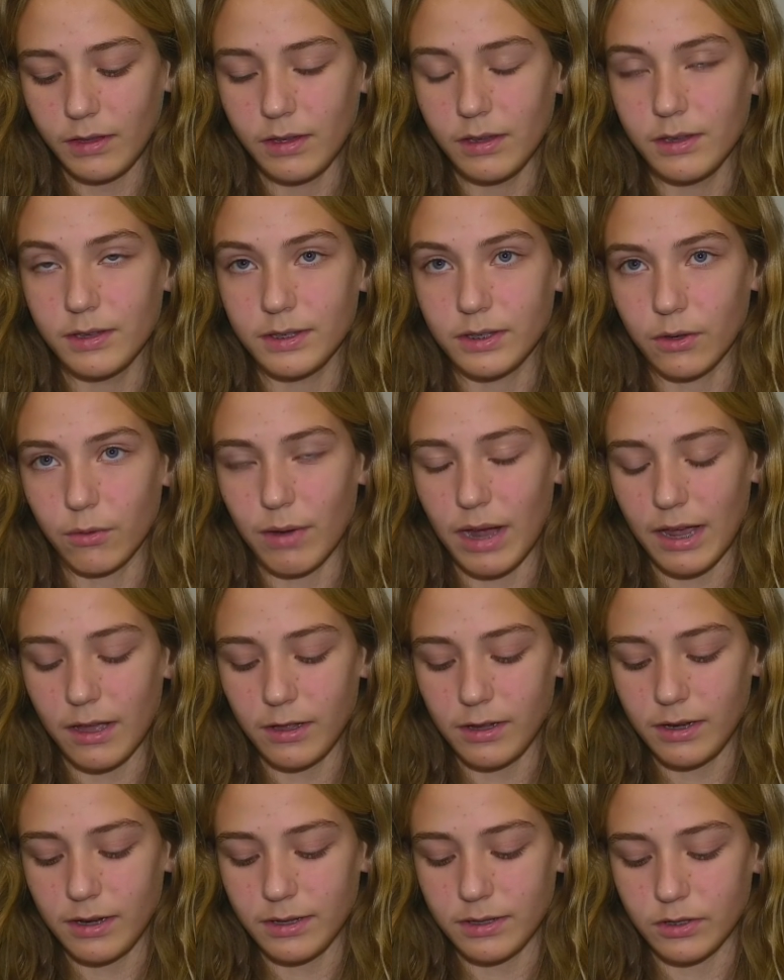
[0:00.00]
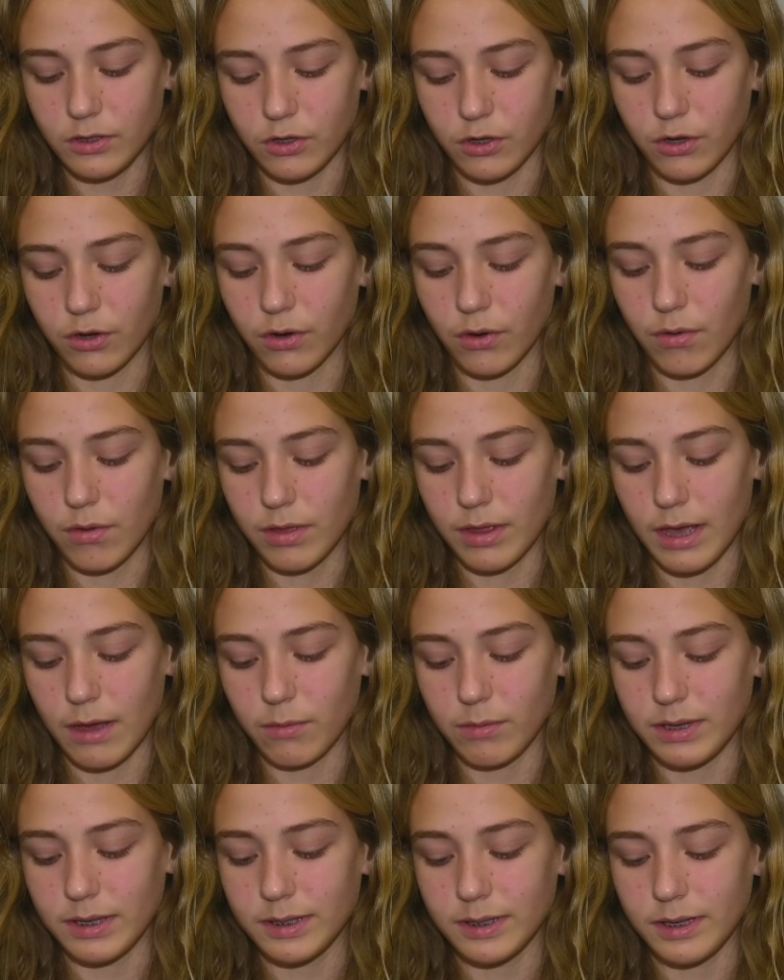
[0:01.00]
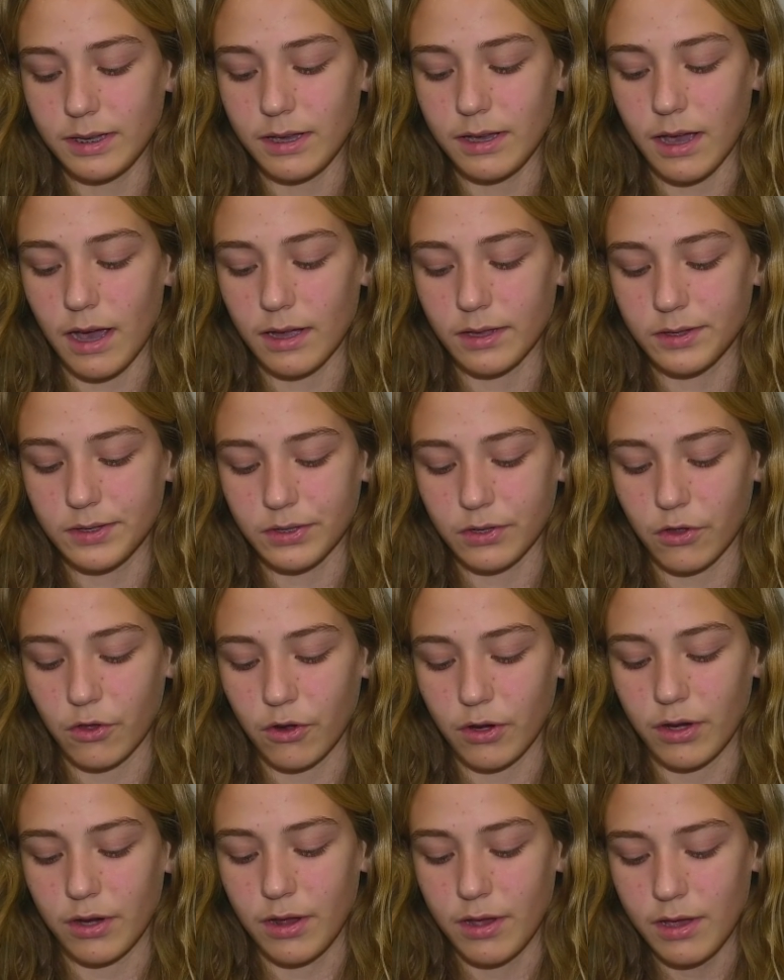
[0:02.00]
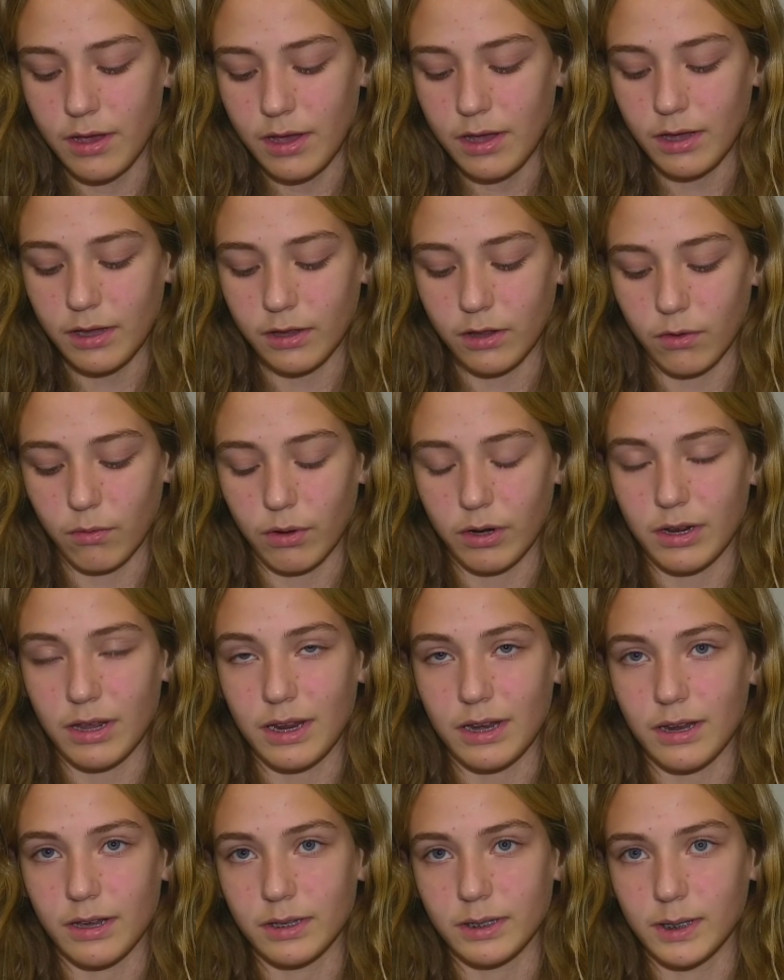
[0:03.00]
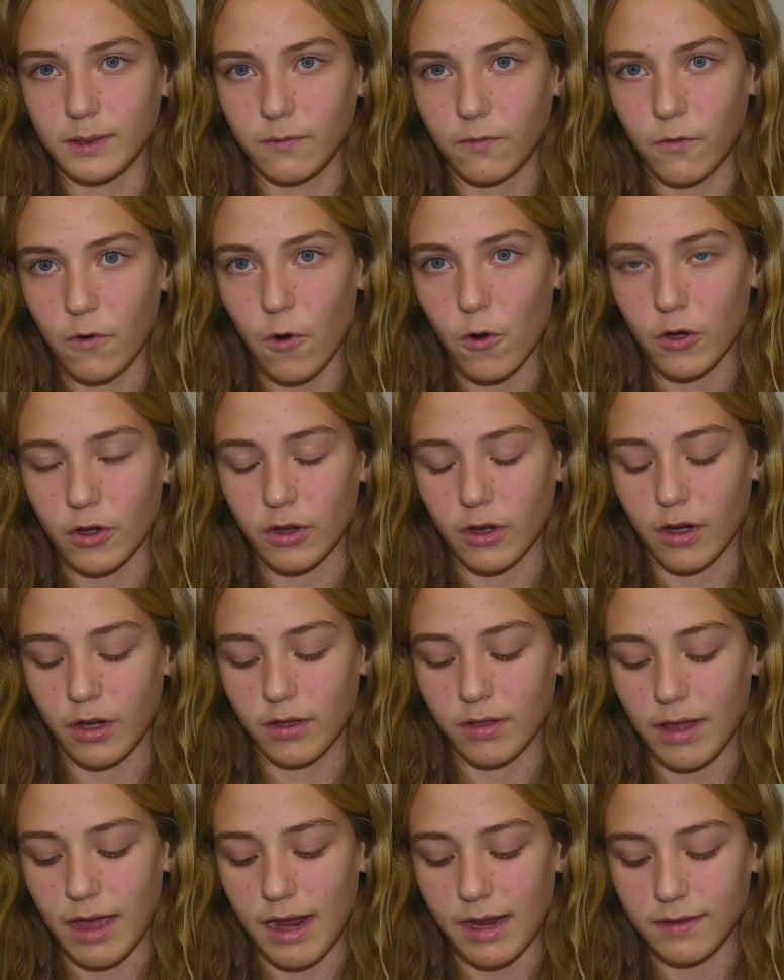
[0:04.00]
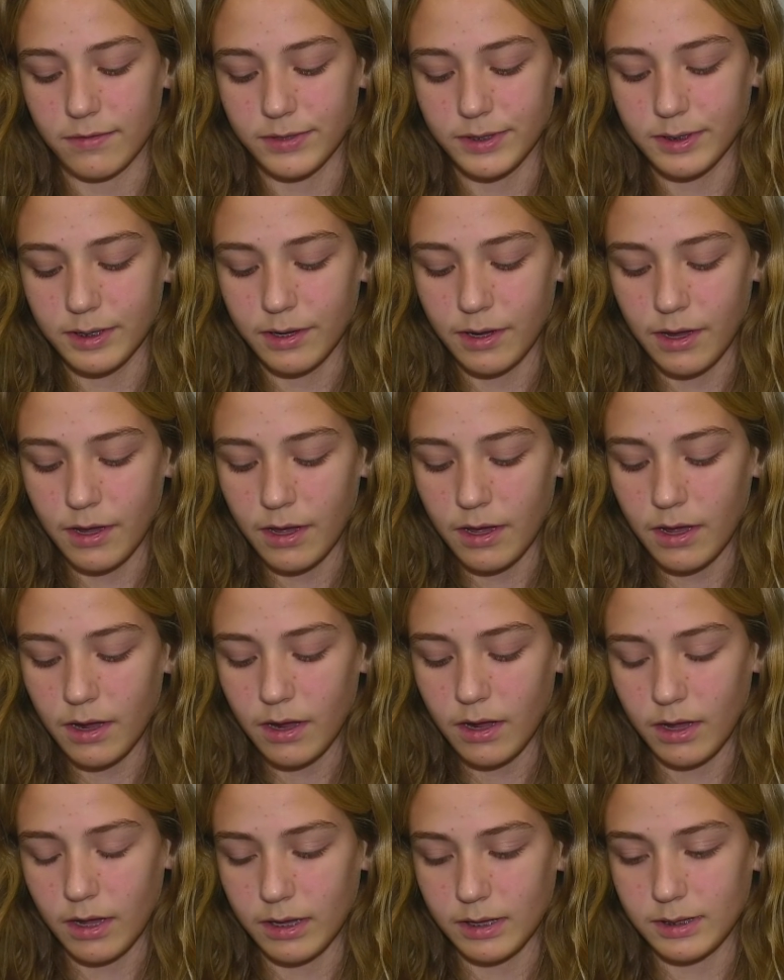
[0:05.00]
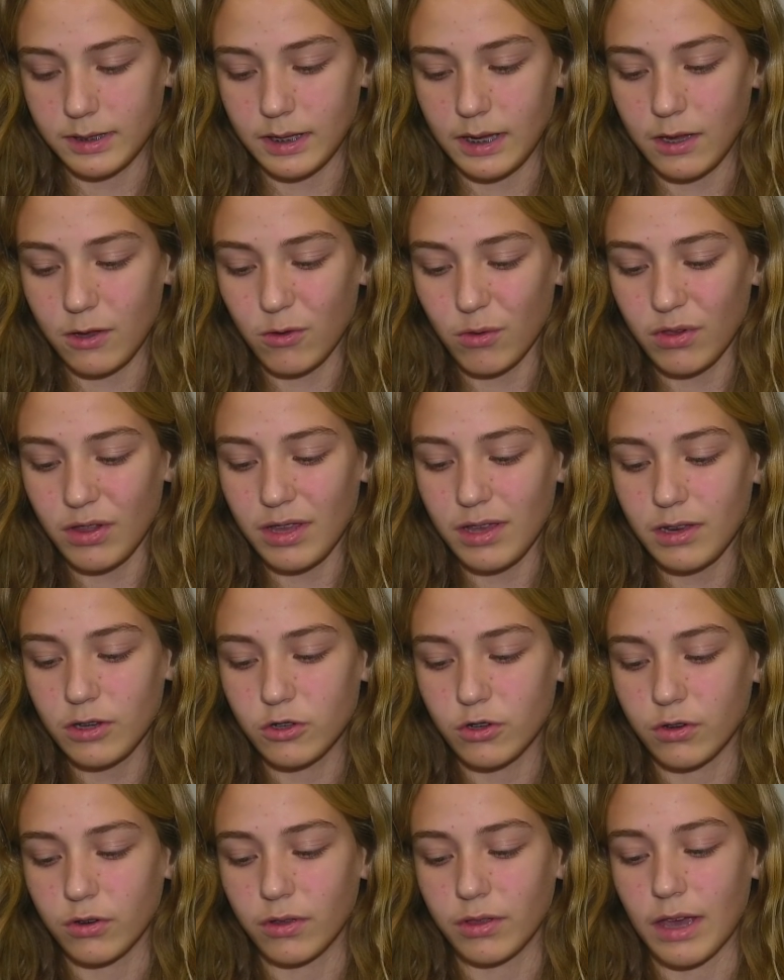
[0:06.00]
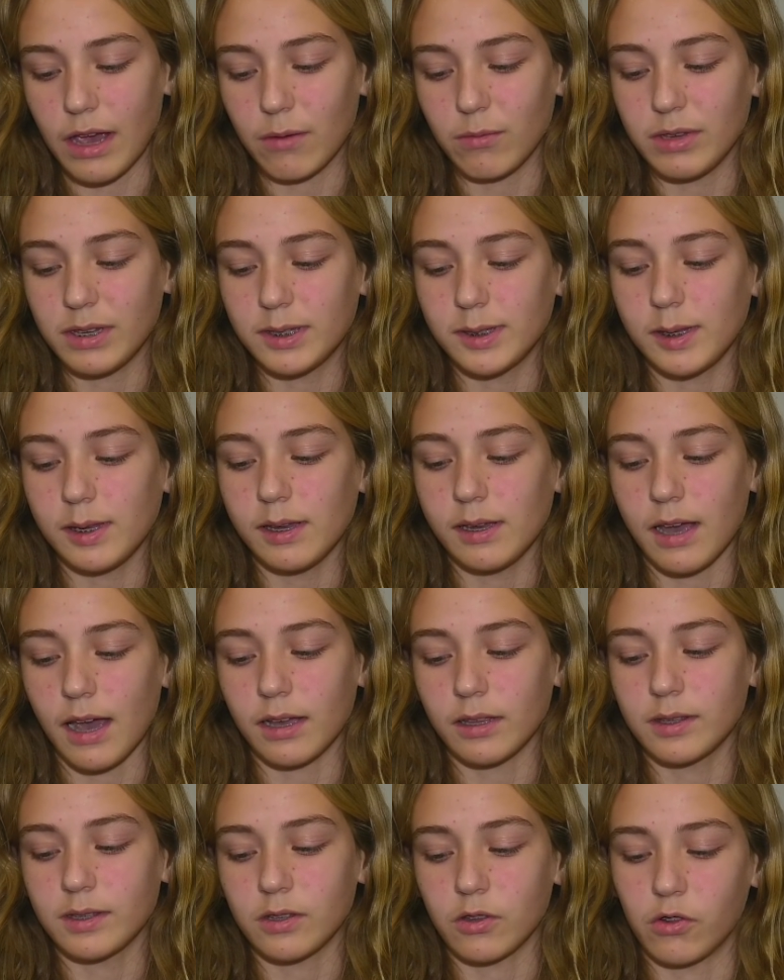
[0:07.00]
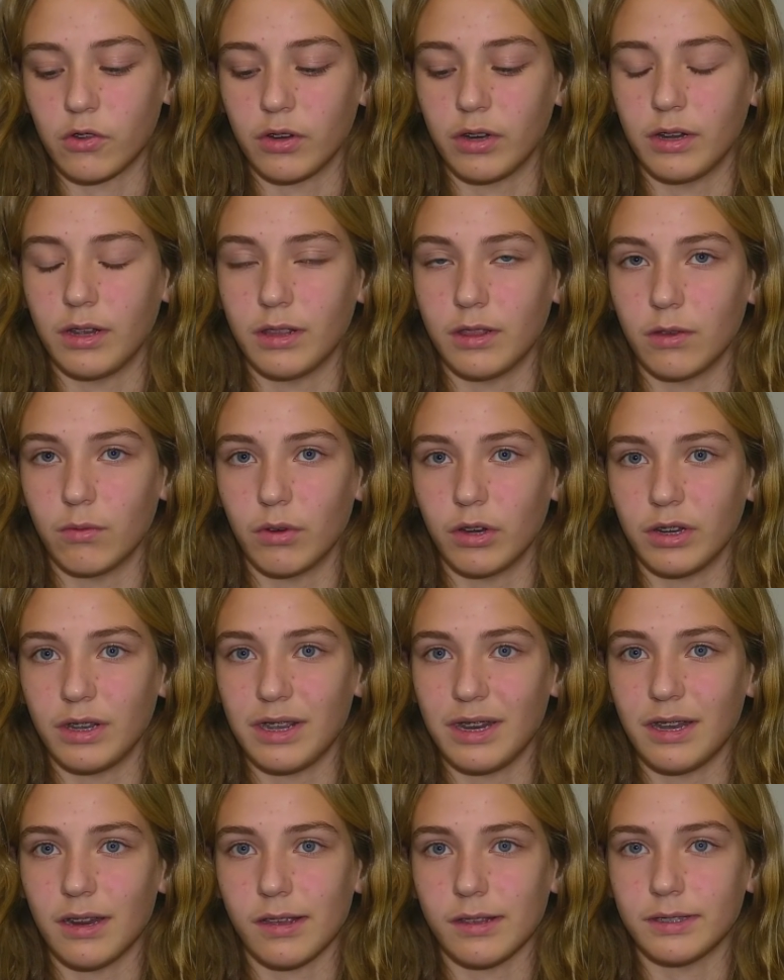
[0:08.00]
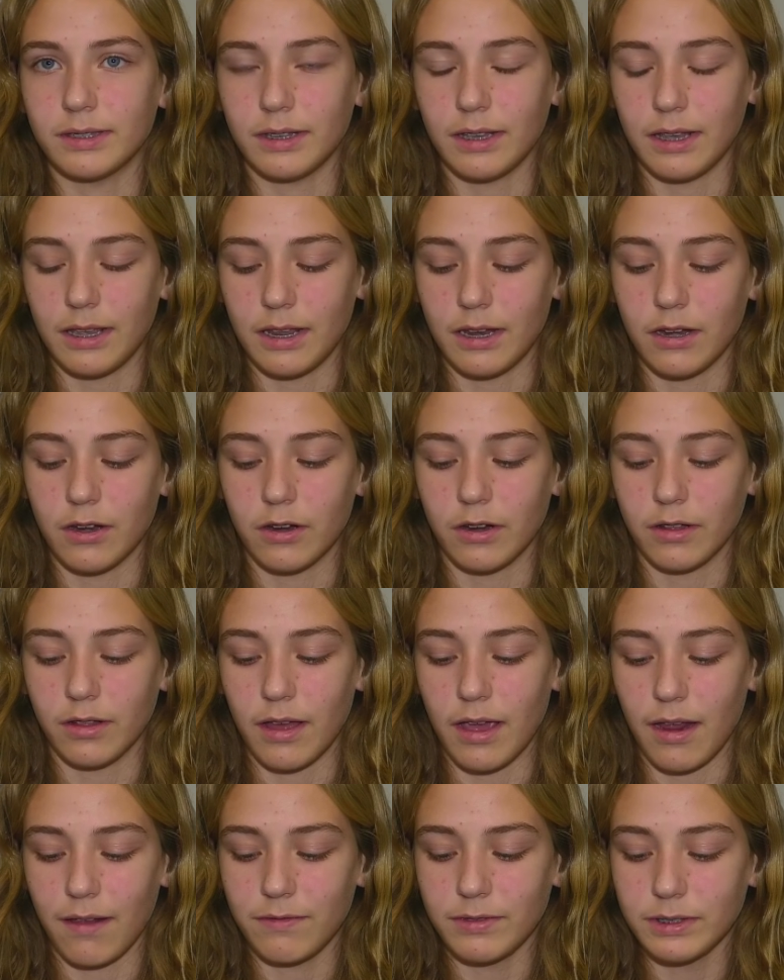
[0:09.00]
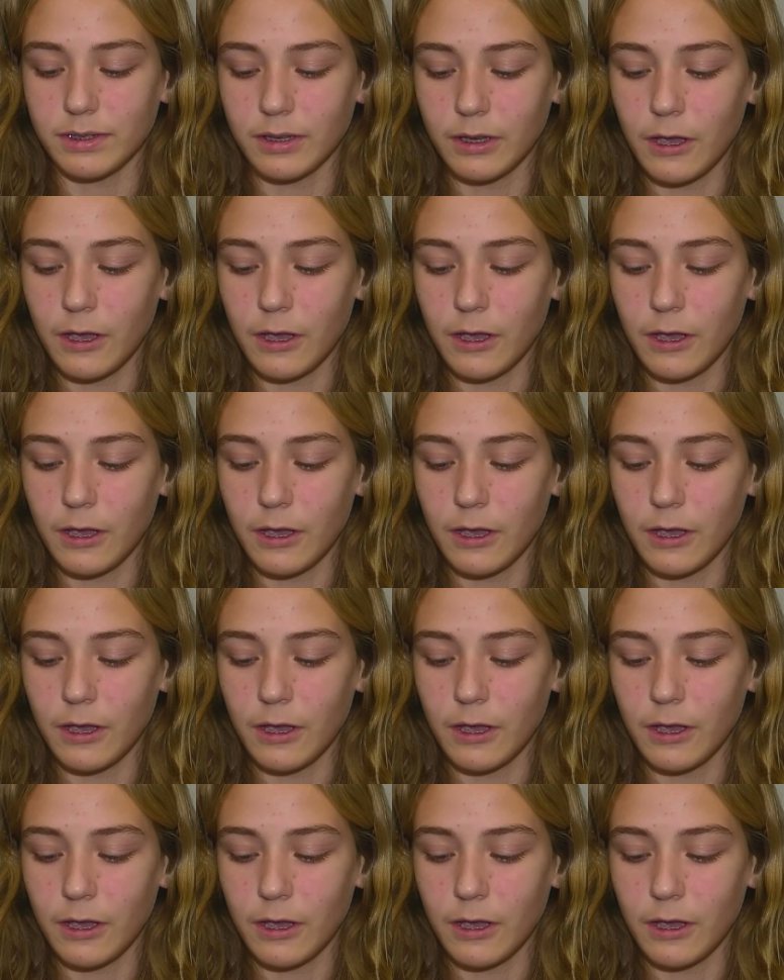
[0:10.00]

So while it is true that we see God's glory in the work he does for our lives, it's equally true that we see God's glory in the work he does in our lives.